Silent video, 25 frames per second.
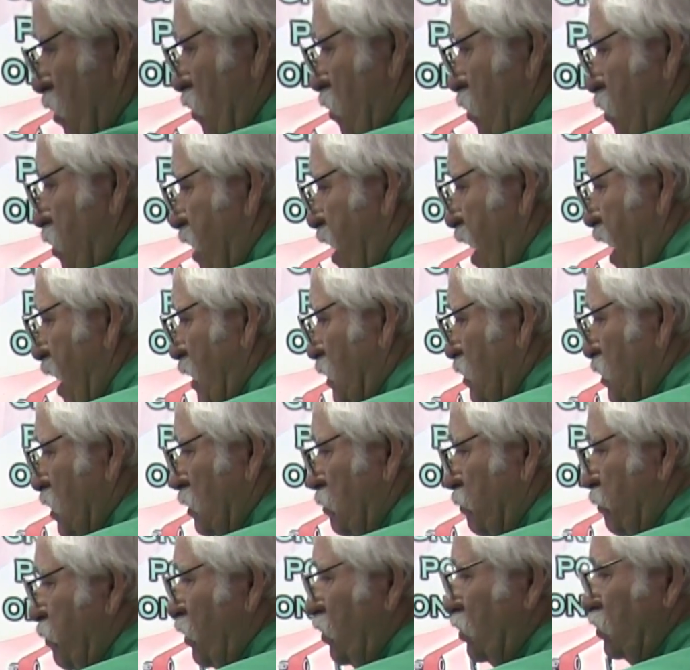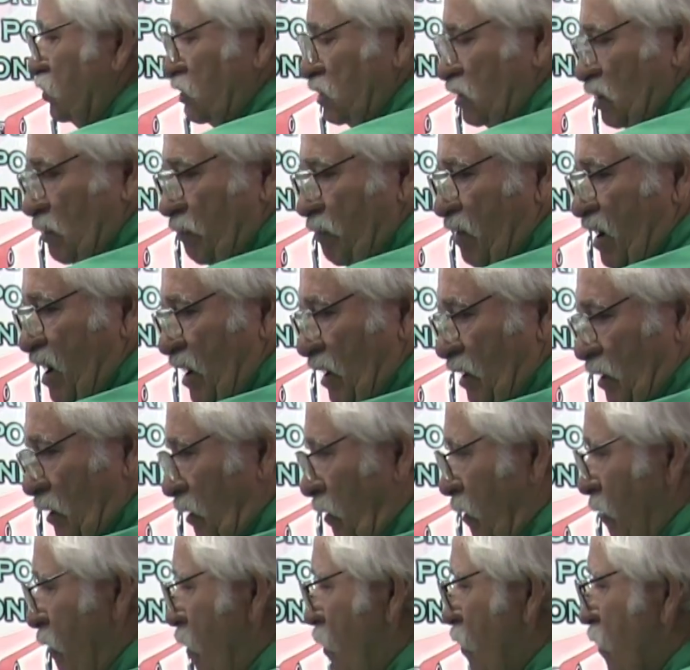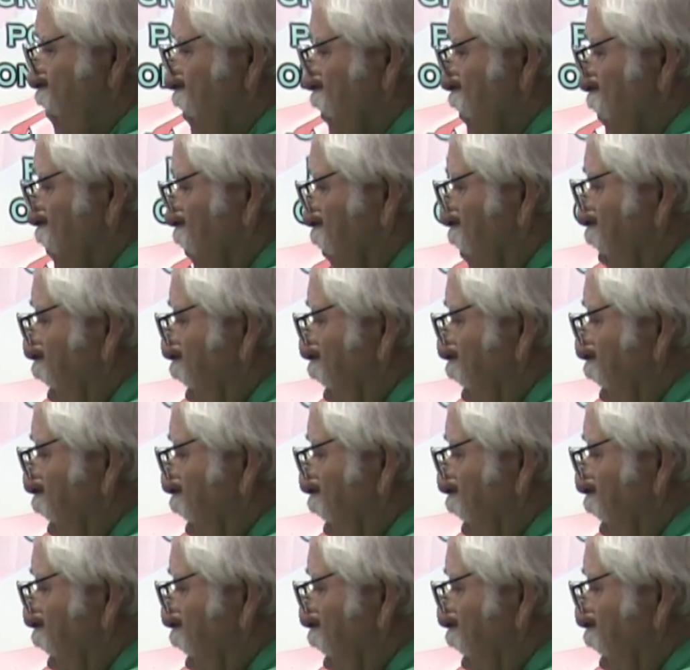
You can't just push the button. You